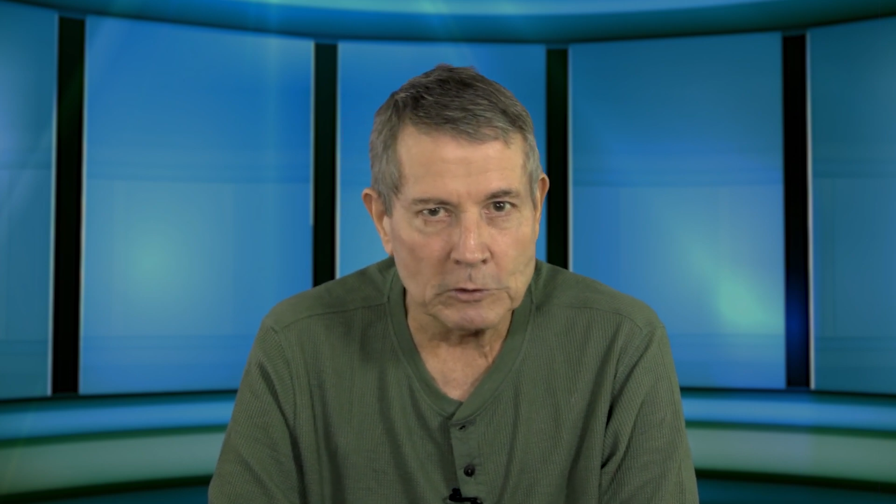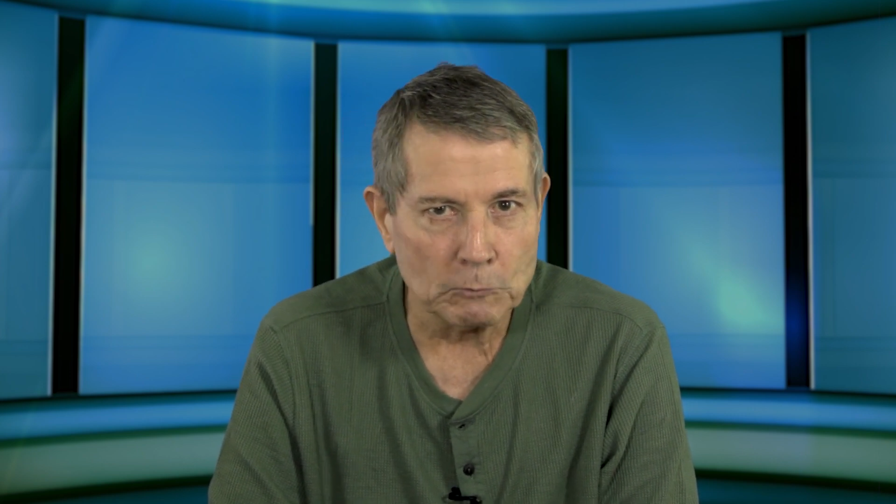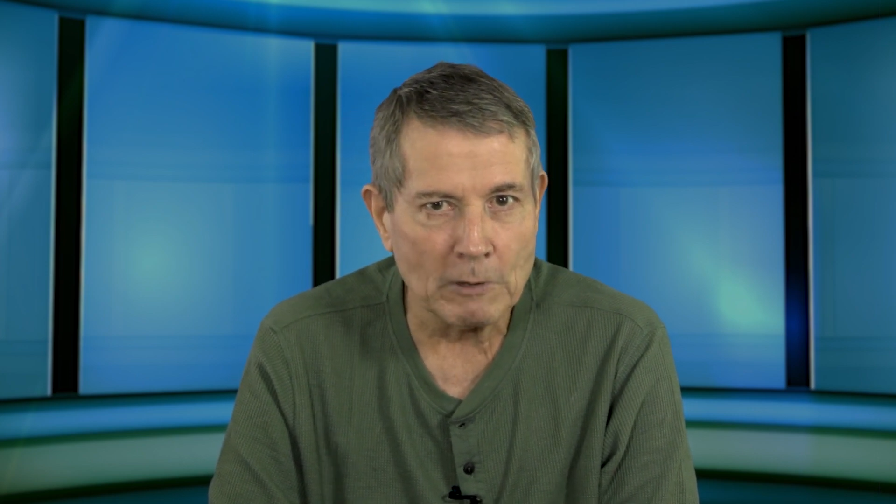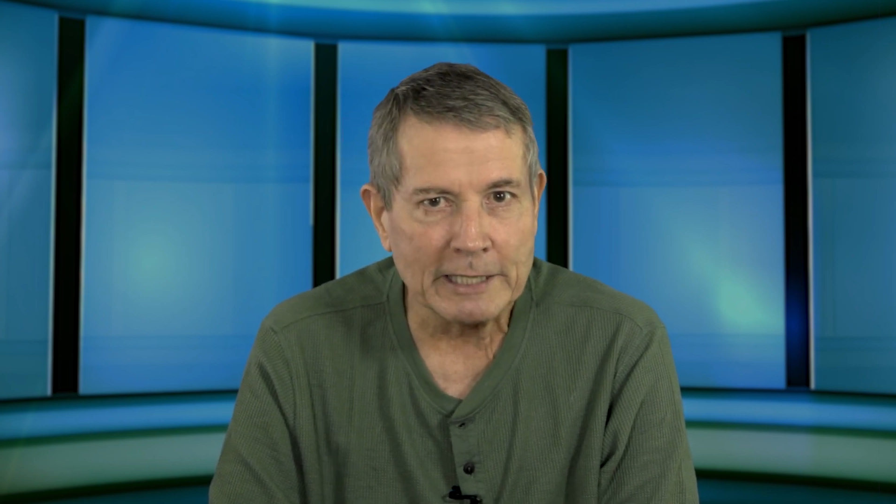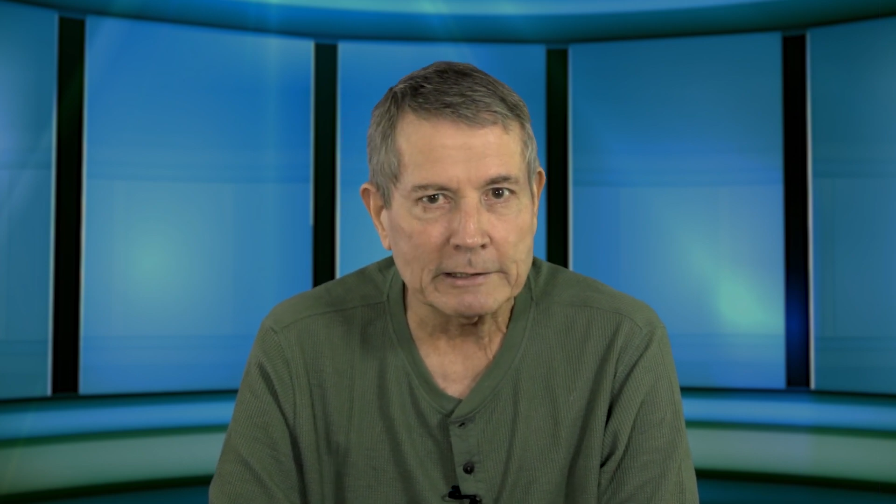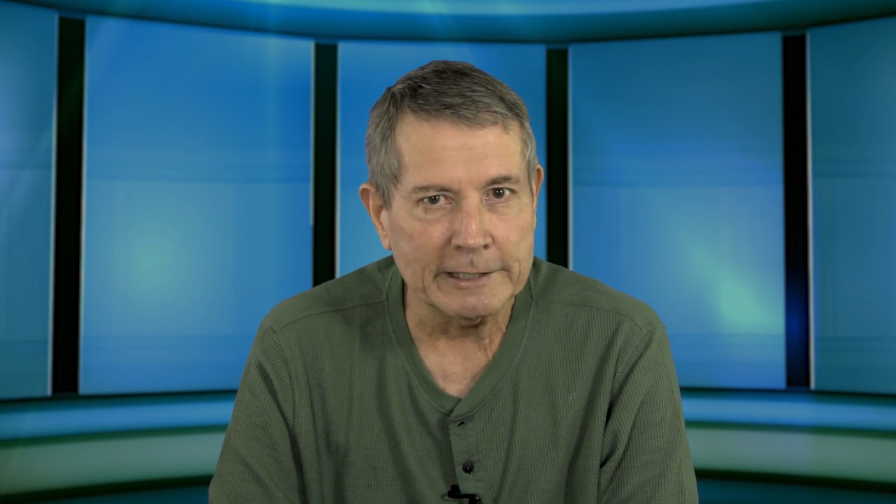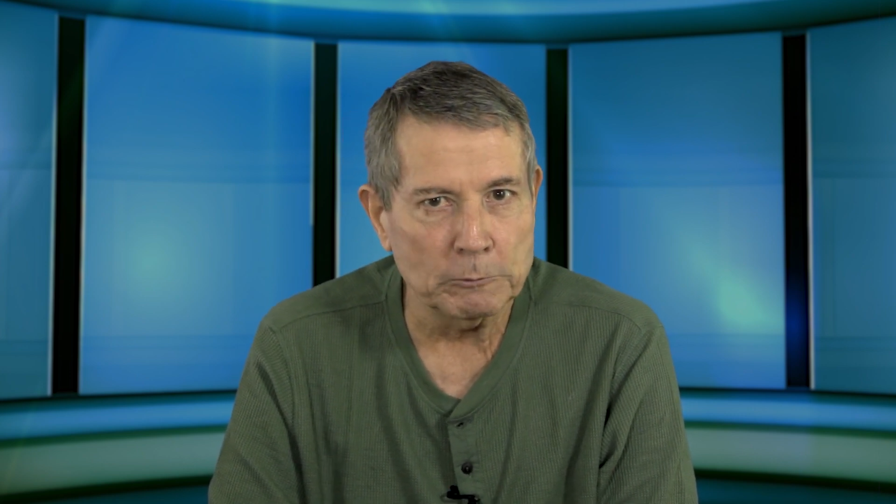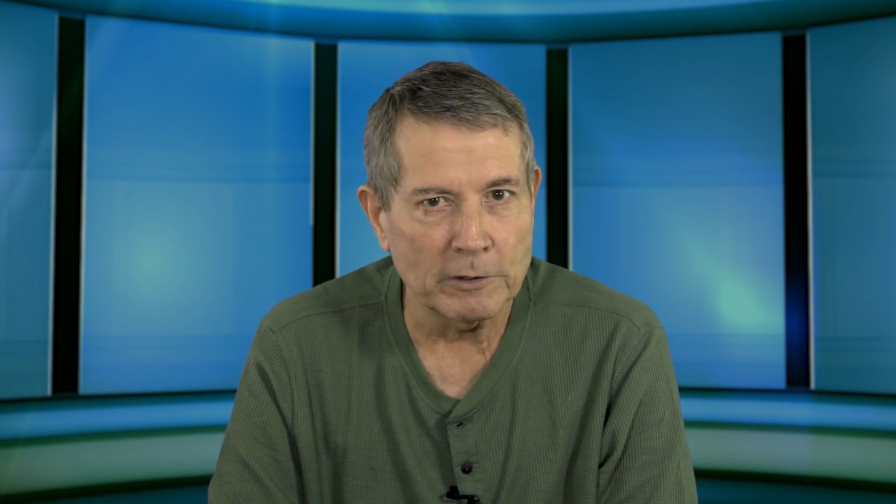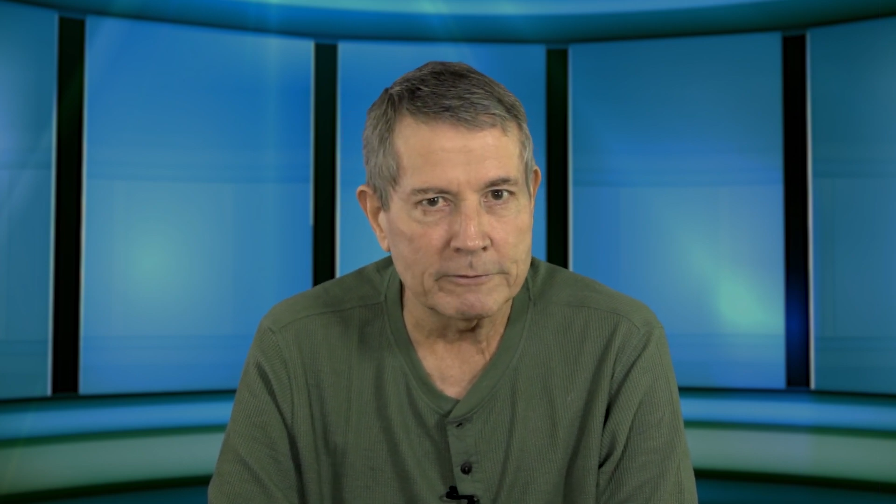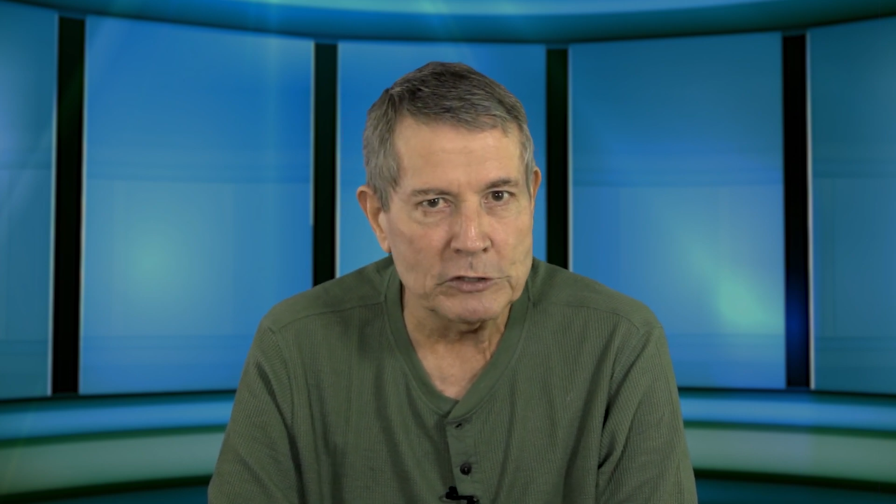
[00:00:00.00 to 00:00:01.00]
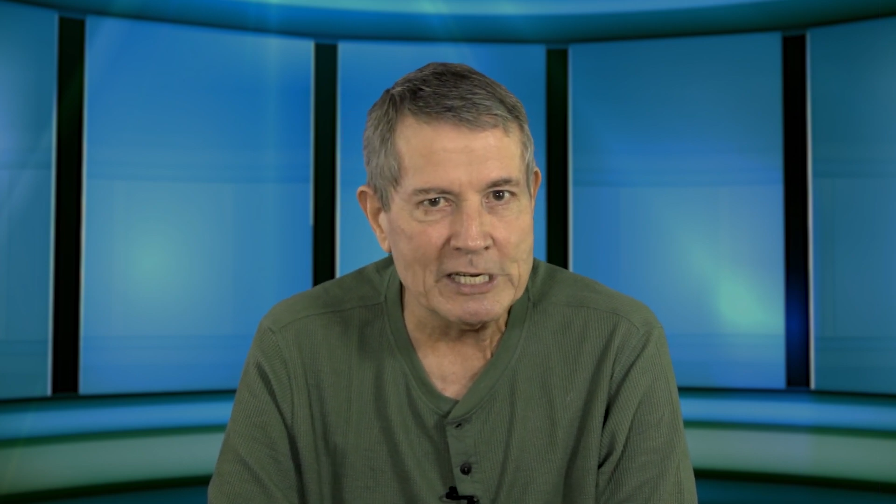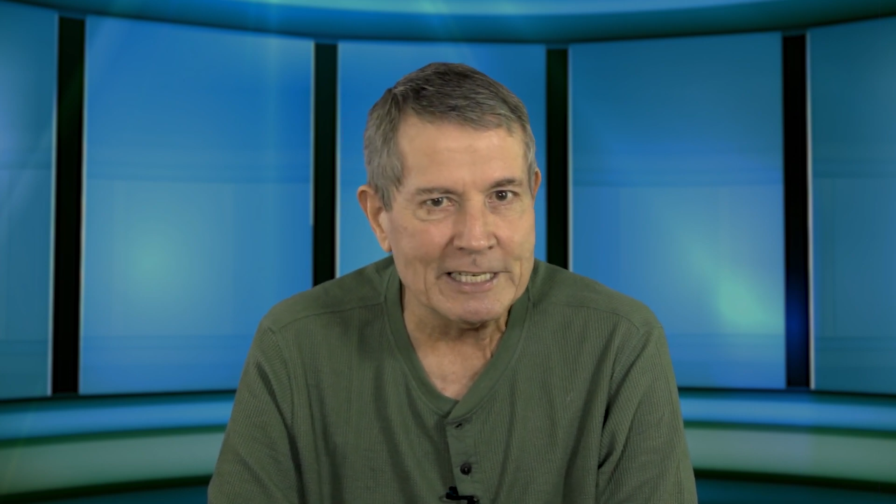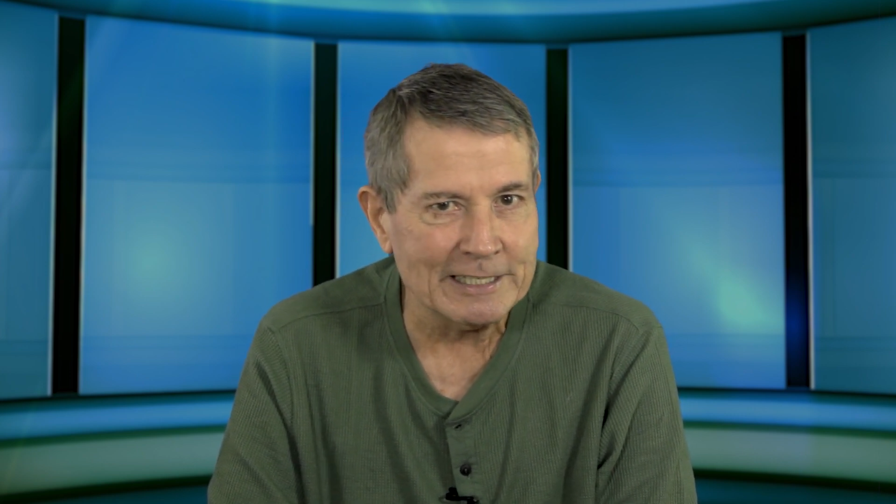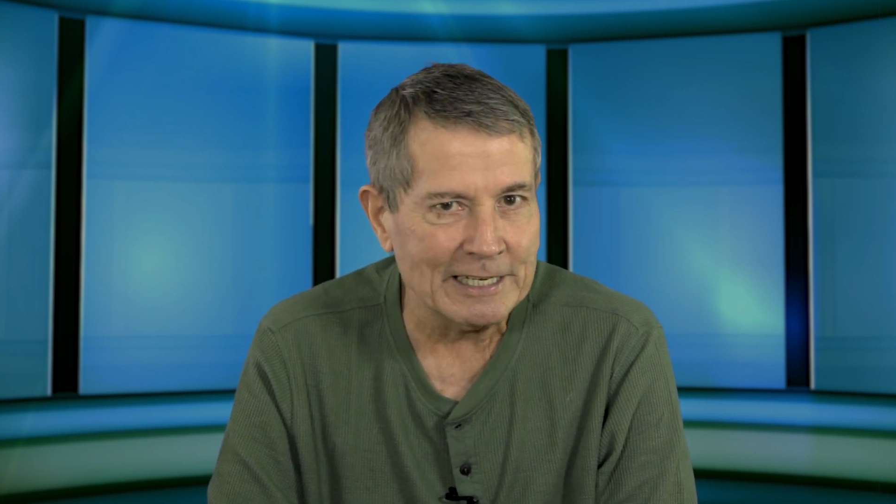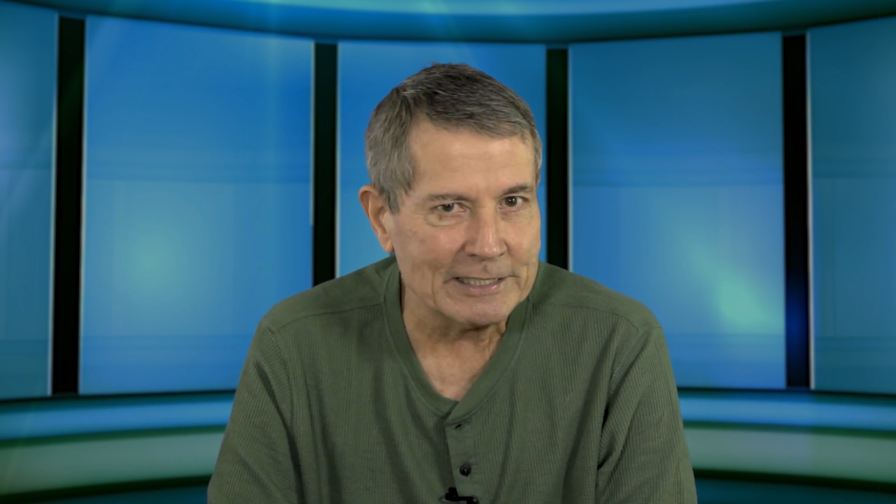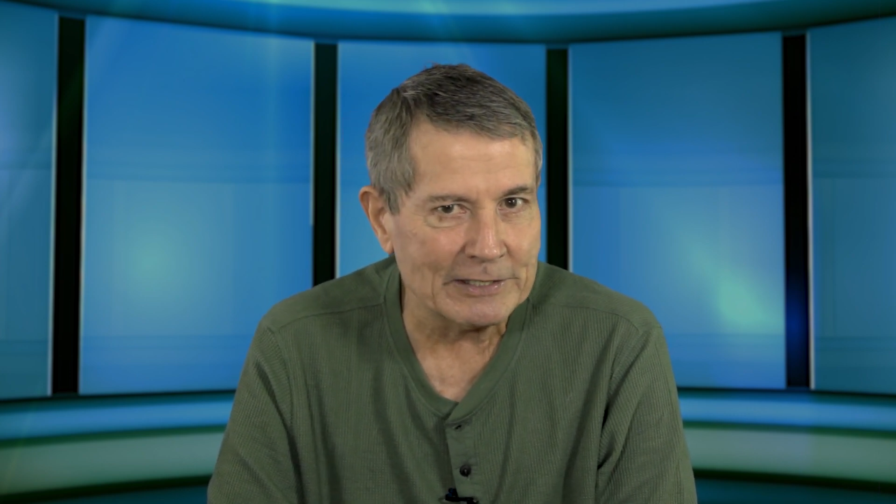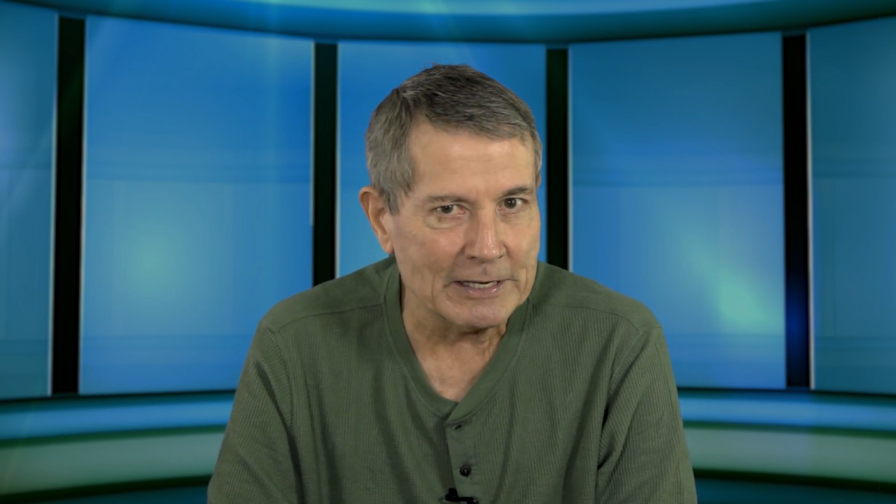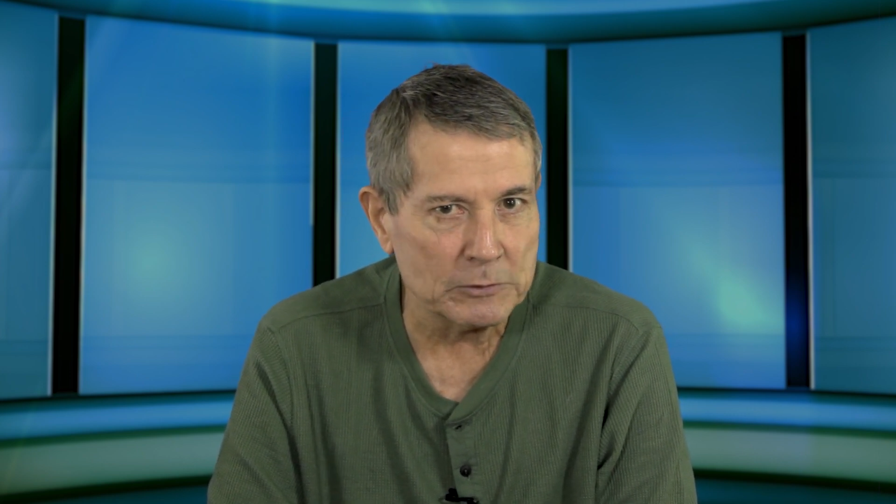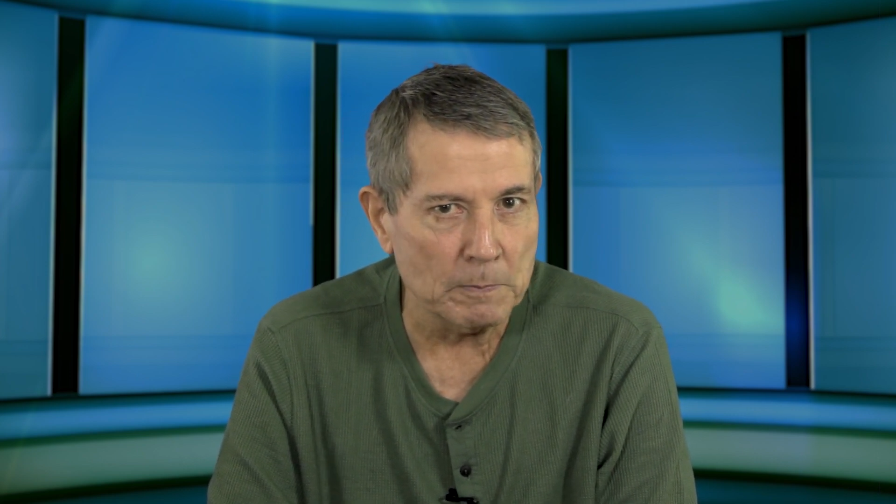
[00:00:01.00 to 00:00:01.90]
directly with GNSS